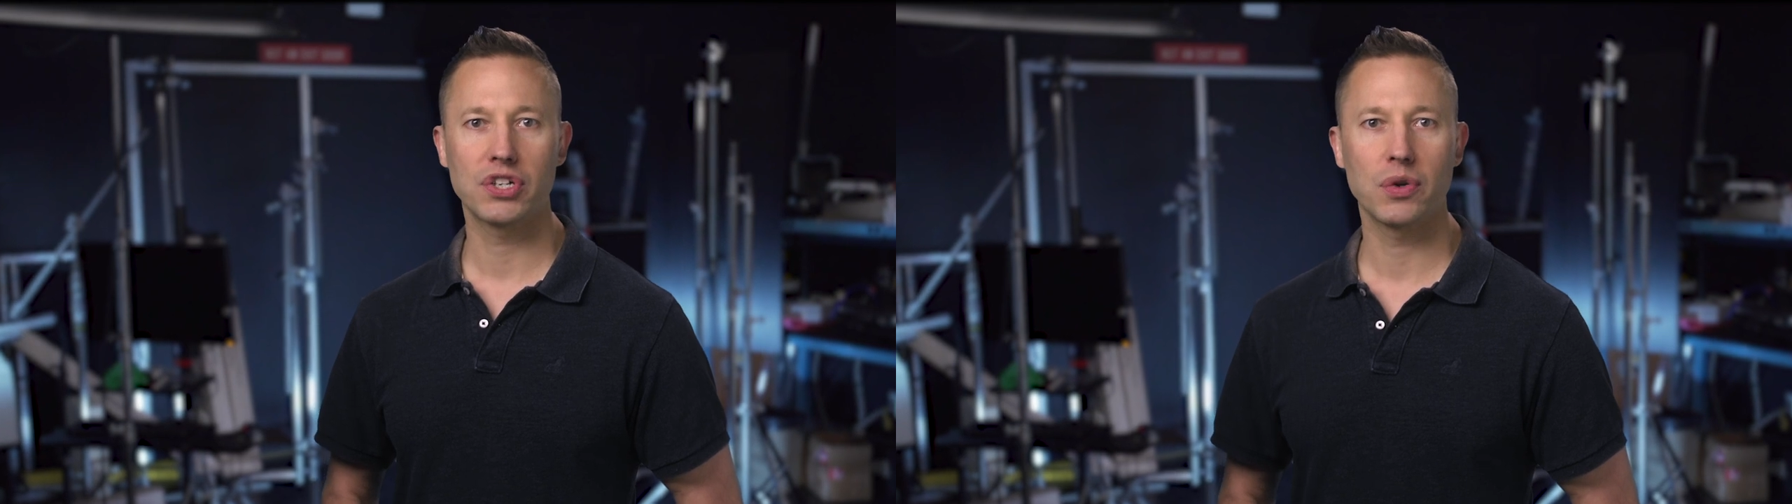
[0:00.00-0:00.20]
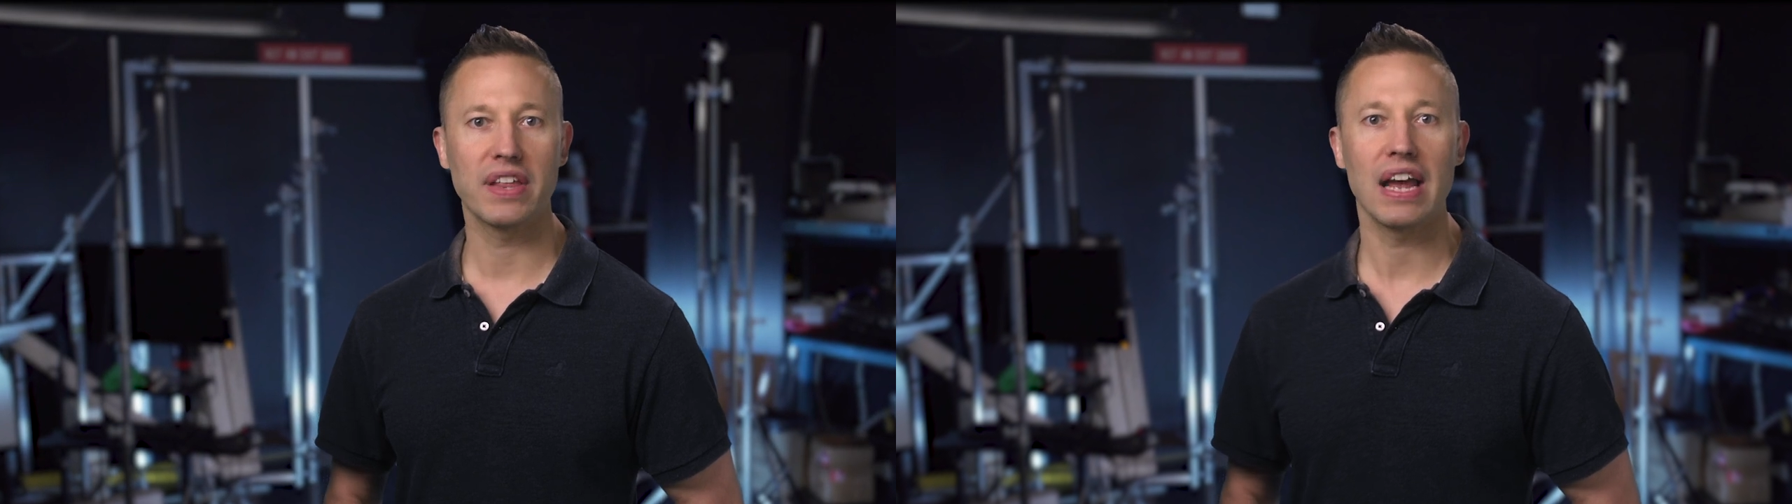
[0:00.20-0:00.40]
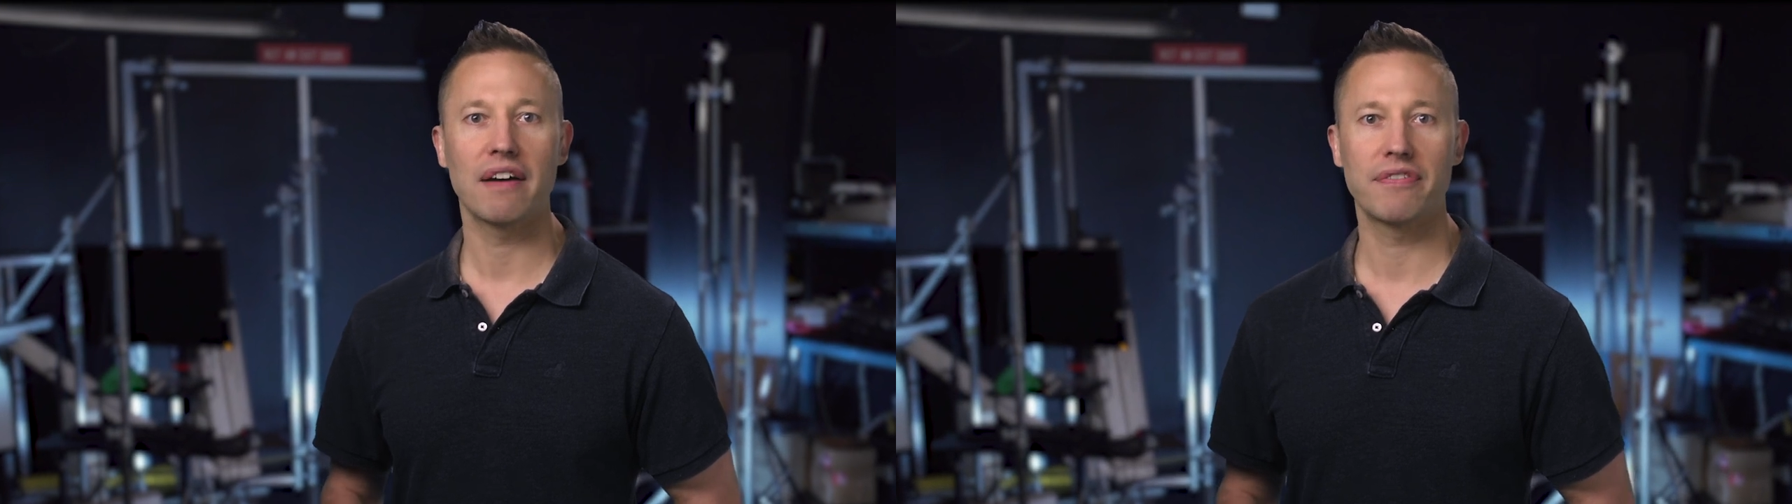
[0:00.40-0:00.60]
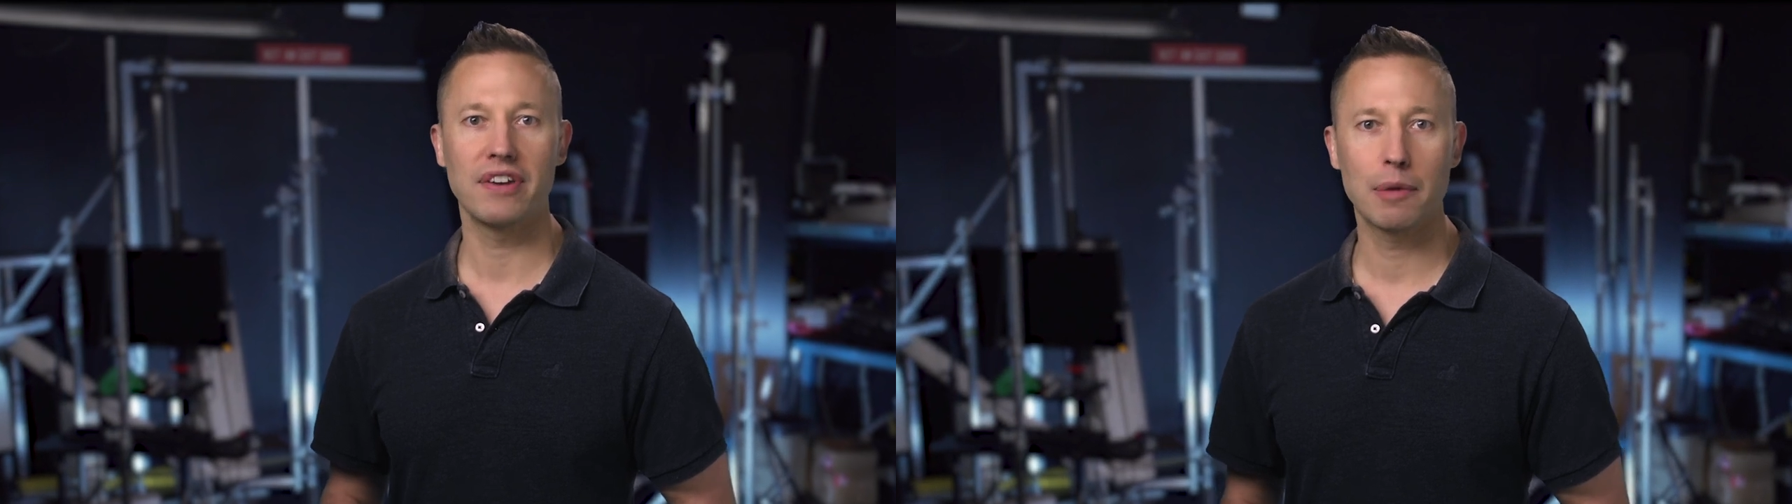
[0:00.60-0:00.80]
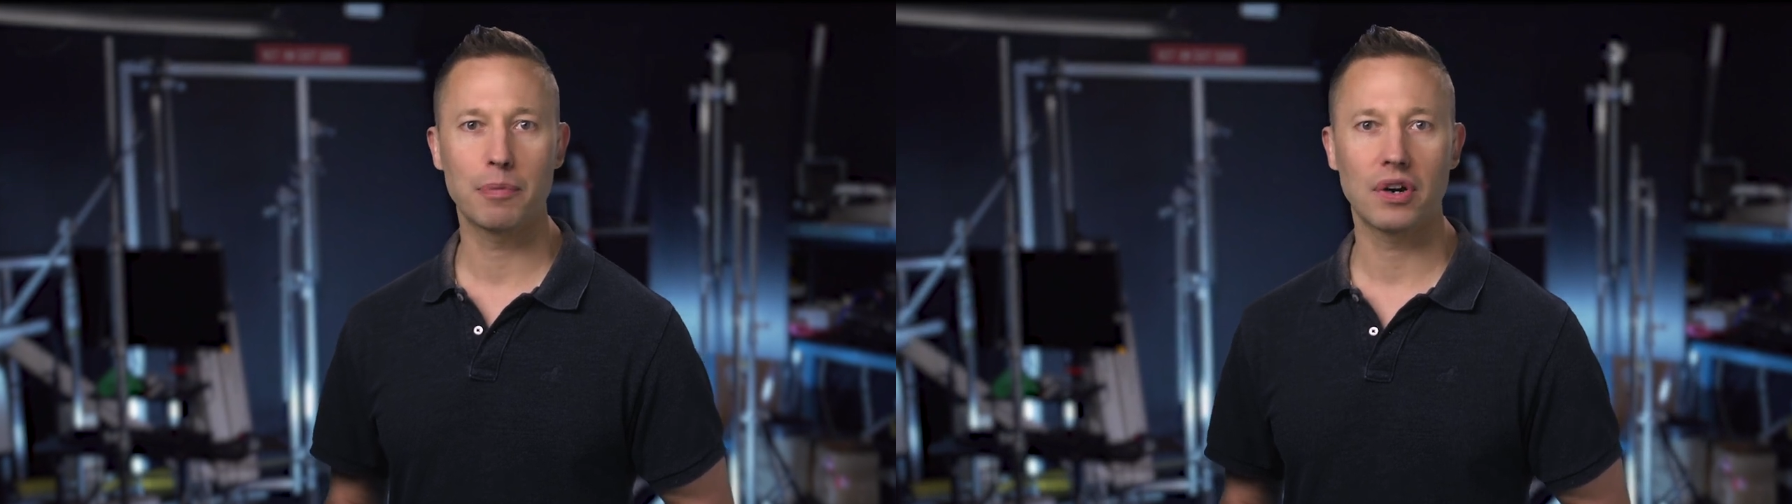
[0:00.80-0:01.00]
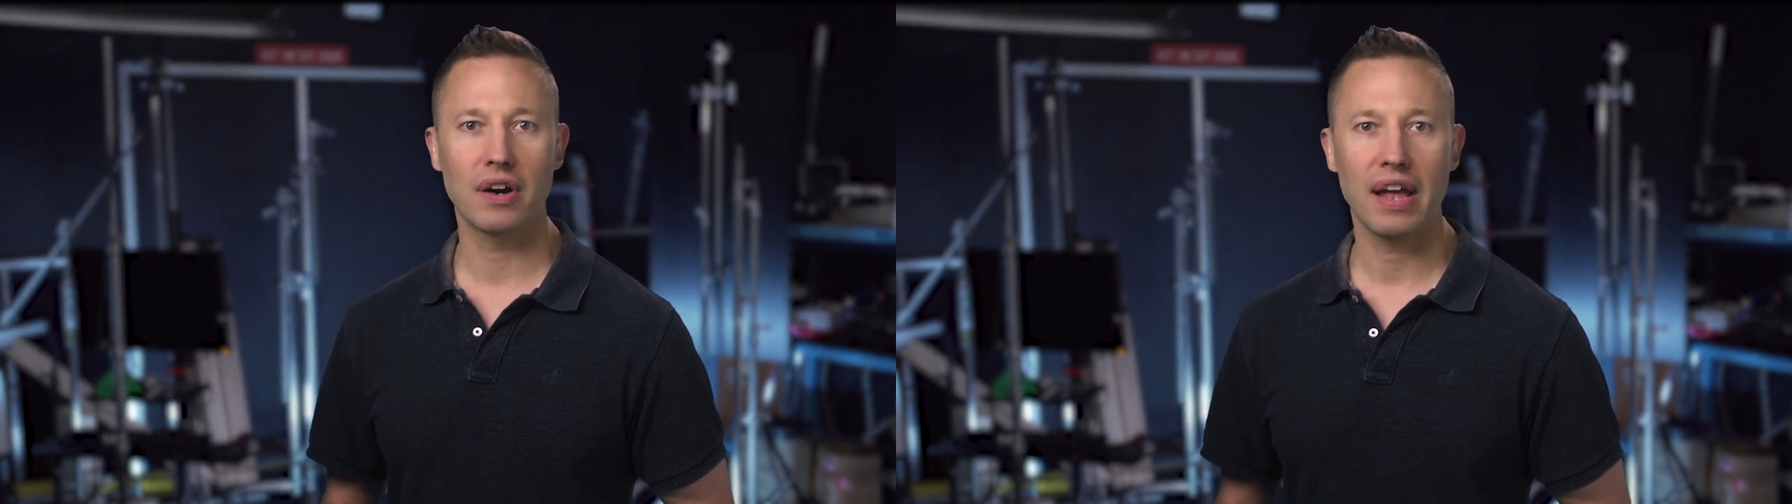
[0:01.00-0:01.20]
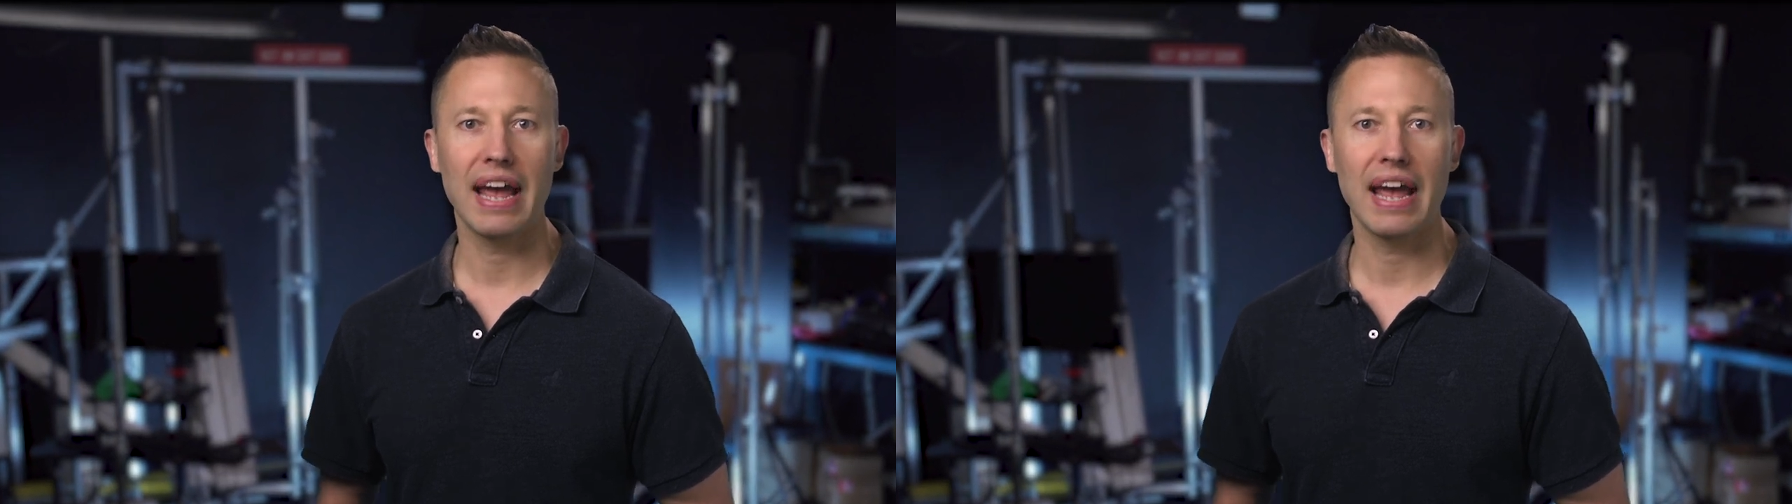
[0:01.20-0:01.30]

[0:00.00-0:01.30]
to the f-number